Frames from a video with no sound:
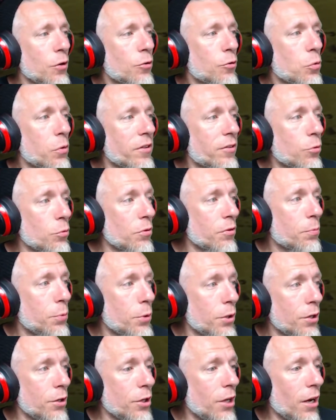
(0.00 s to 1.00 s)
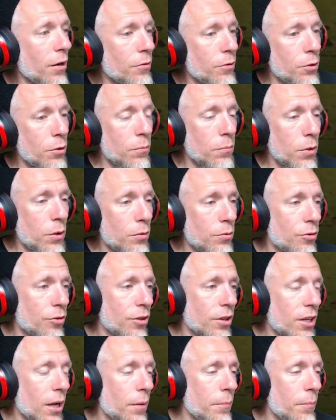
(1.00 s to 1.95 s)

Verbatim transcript: Twista was putting out new music.